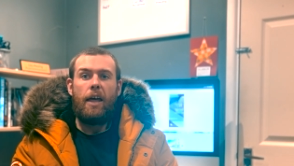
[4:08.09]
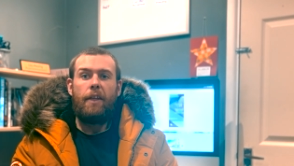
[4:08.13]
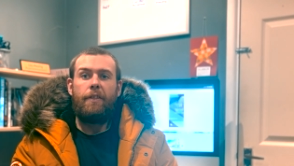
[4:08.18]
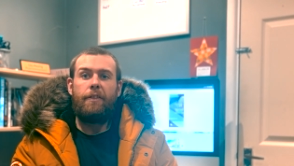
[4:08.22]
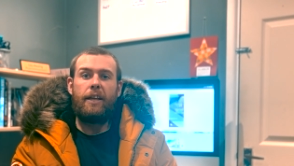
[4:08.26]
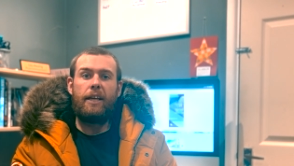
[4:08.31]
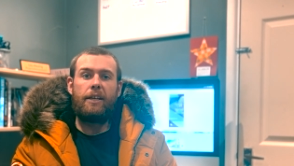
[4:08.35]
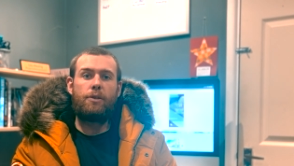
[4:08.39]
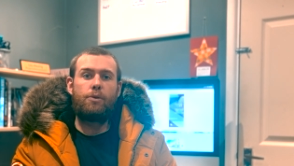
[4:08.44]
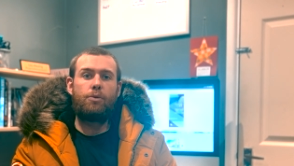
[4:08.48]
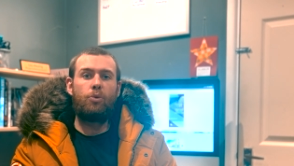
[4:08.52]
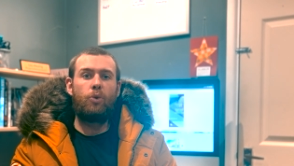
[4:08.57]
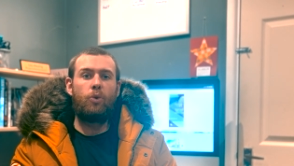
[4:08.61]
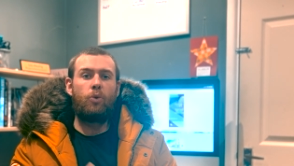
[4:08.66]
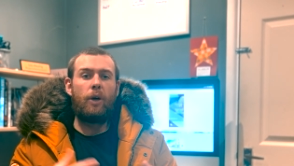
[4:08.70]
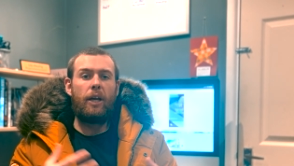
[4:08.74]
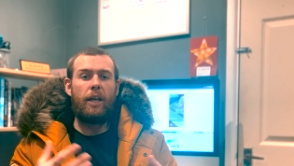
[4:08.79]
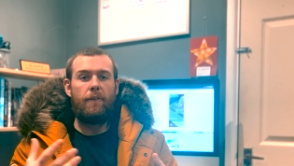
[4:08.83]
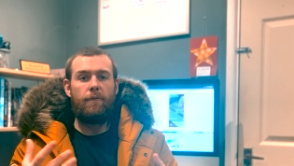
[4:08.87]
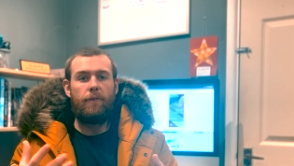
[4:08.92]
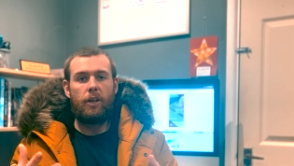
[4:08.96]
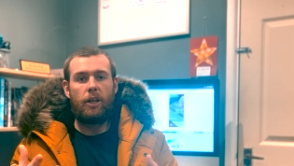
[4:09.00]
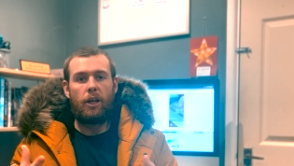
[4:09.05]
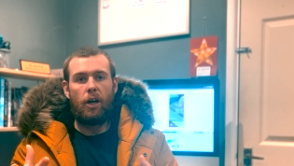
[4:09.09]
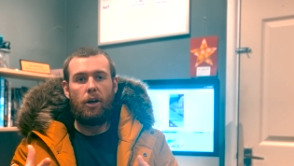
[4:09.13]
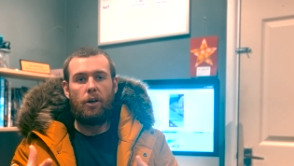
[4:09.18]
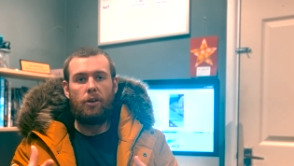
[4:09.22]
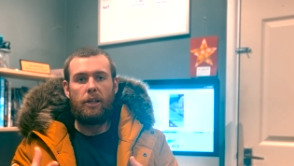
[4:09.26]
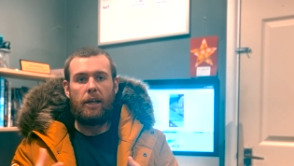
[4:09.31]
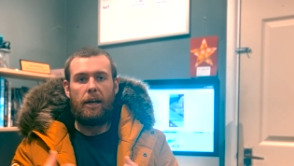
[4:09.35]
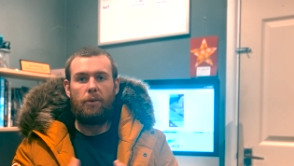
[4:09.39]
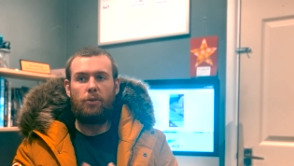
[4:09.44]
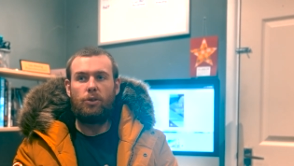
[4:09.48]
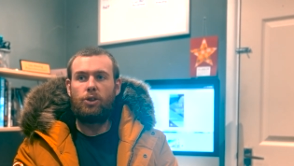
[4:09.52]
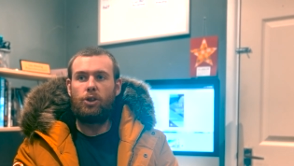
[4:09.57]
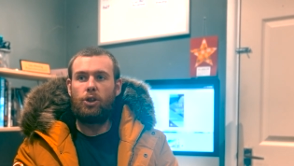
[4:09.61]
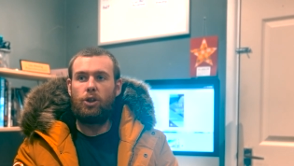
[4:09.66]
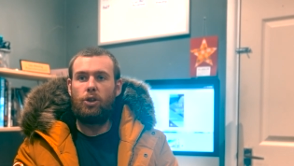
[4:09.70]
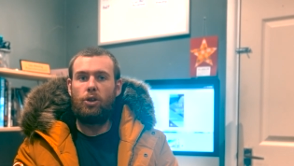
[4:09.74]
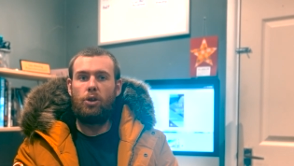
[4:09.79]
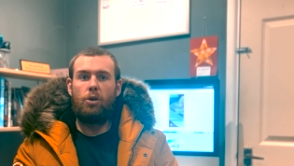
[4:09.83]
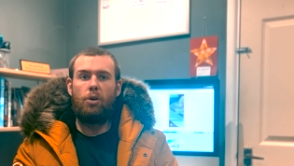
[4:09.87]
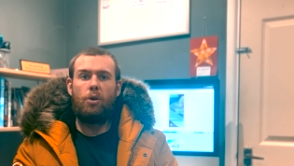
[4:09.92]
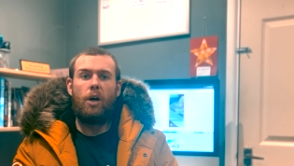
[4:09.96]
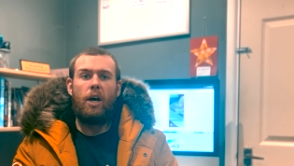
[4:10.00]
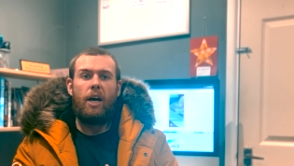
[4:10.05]
This will even go down
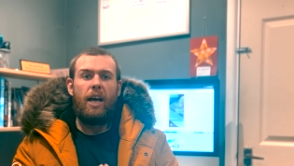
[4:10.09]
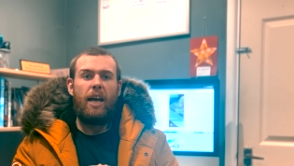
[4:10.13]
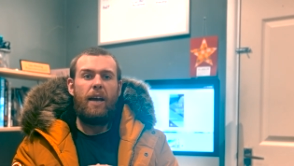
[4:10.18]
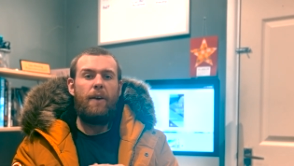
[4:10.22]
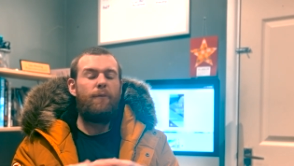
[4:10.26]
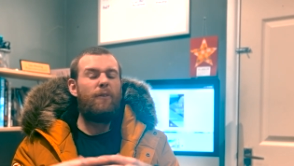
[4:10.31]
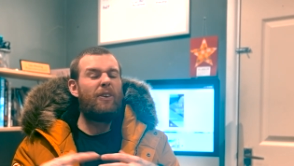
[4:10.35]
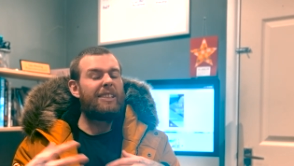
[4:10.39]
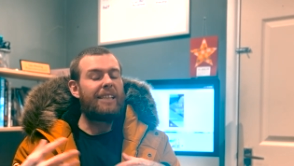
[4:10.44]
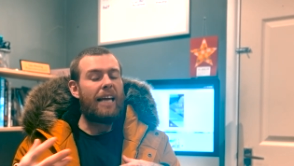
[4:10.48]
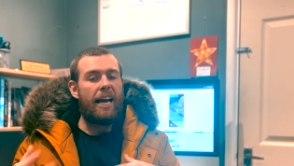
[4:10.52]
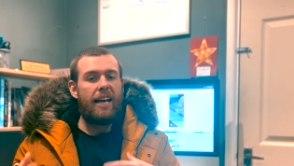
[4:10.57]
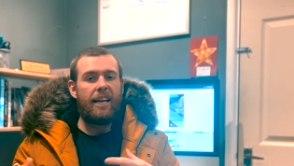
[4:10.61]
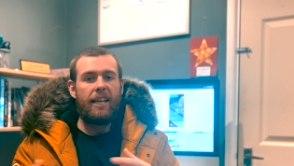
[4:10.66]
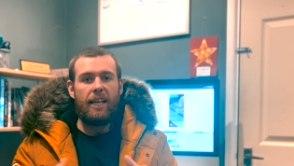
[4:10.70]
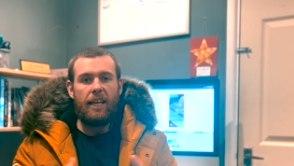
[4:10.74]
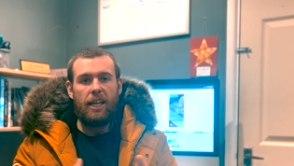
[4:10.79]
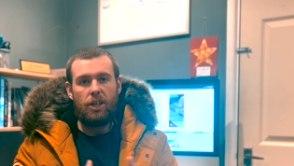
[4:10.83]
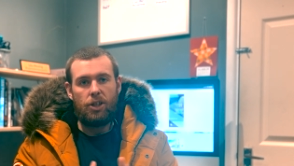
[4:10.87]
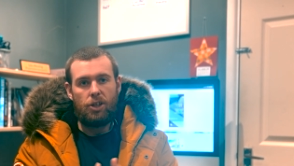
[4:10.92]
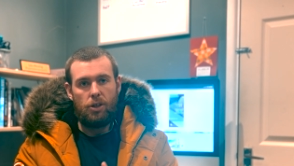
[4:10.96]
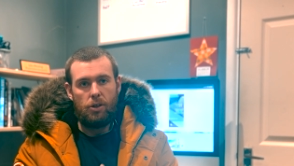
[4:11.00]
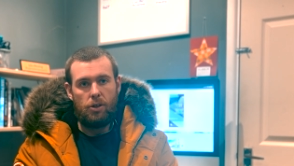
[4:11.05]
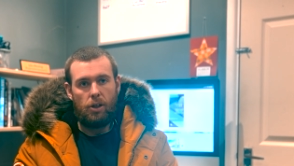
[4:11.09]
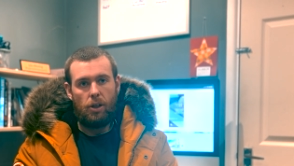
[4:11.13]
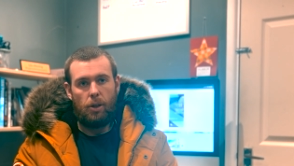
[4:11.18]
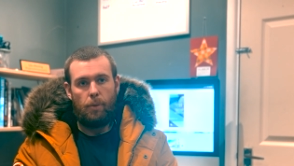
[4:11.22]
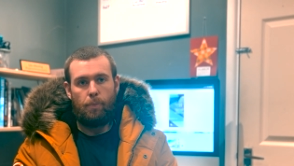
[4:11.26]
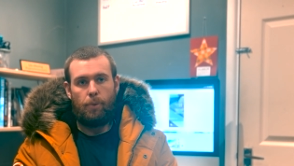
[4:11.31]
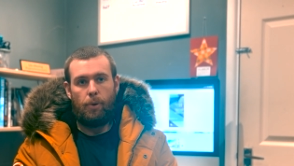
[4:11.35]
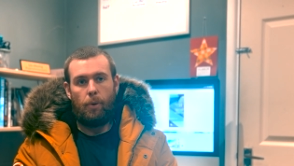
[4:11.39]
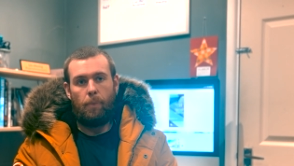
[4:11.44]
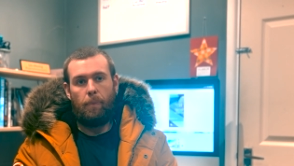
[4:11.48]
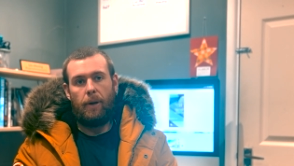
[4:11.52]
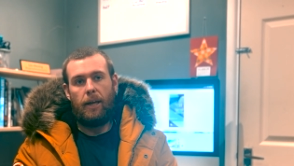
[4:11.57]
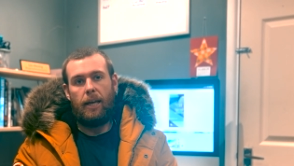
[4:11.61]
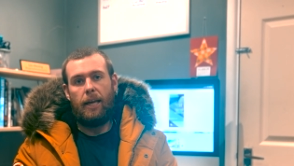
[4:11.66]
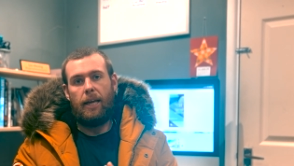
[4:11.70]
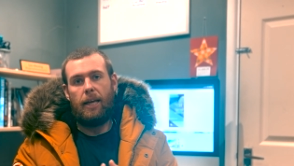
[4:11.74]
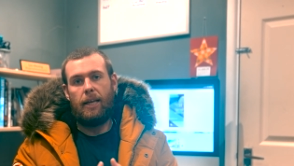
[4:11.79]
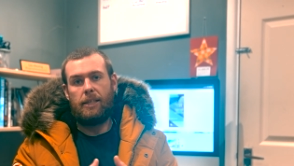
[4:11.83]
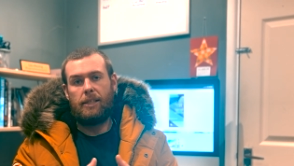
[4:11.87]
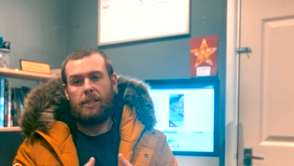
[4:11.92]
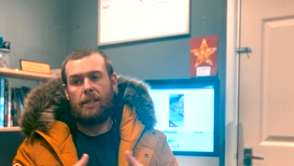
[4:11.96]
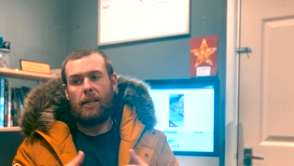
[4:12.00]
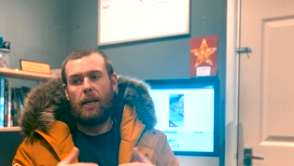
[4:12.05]
to if there's any issues at the
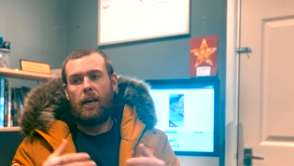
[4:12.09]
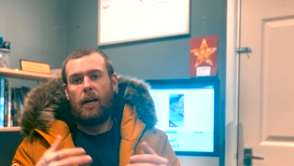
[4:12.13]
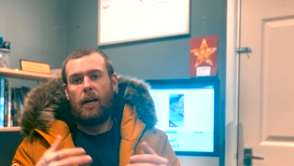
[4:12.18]
properties,